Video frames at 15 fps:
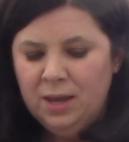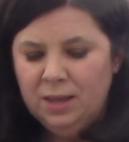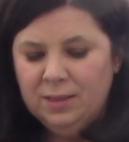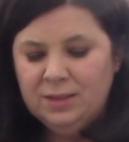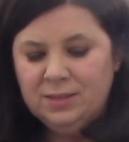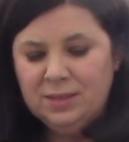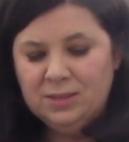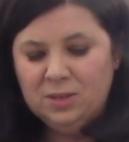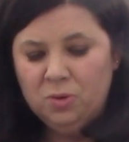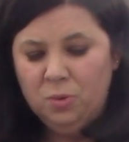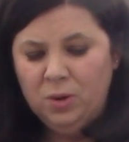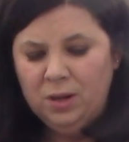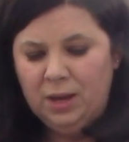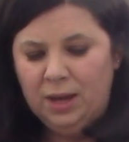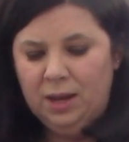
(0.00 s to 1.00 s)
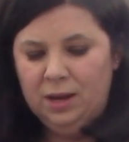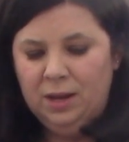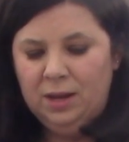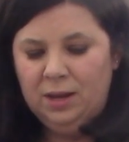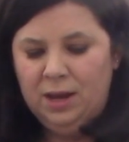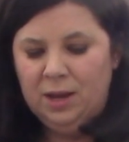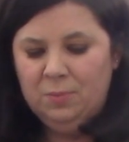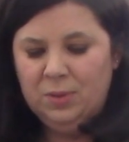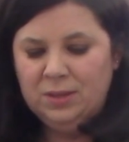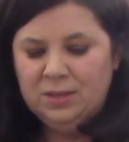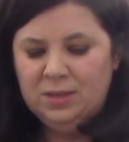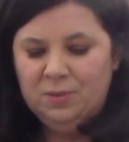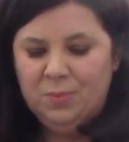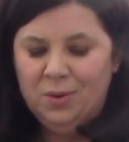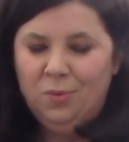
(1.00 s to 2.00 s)
This is an organic. I
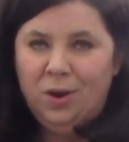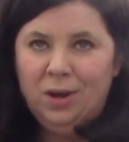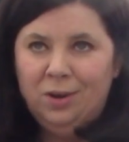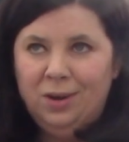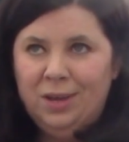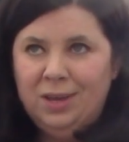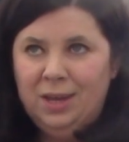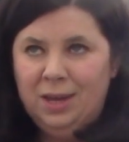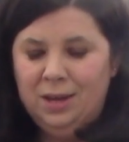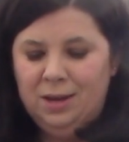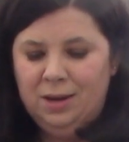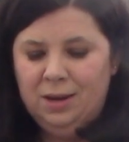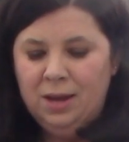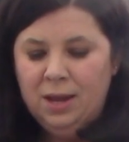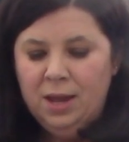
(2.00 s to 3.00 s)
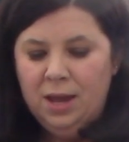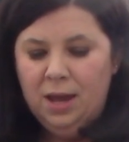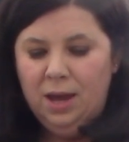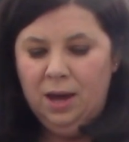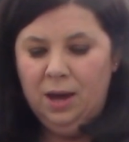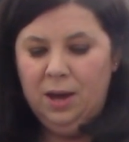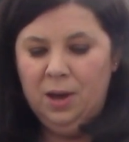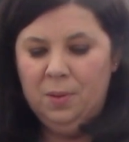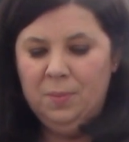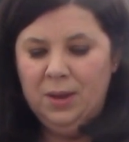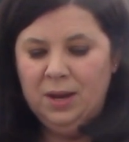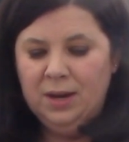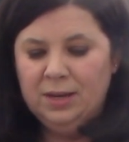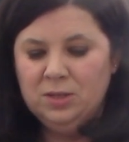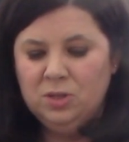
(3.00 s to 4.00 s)
mix it in my watering can,
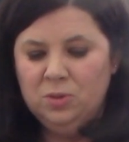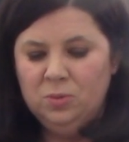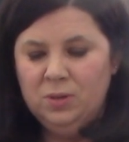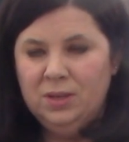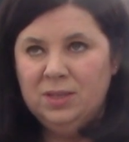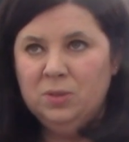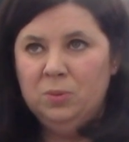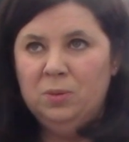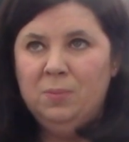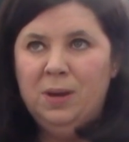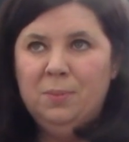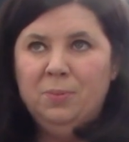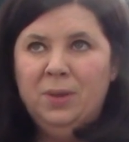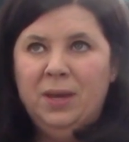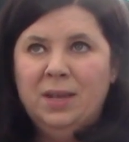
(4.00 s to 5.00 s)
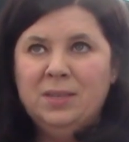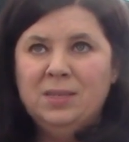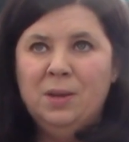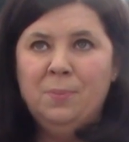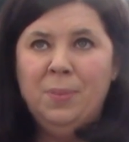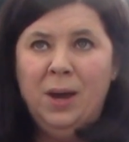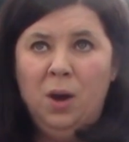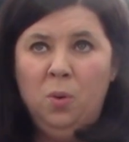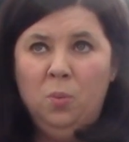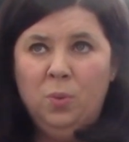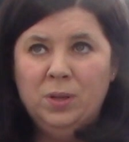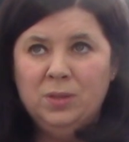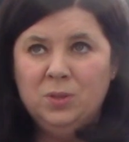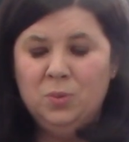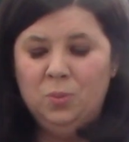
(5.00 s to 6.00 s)
and I do this with my plants about
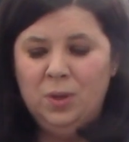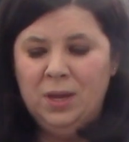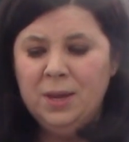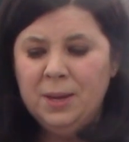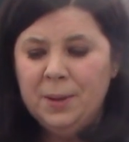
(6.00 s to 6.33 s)
once a week.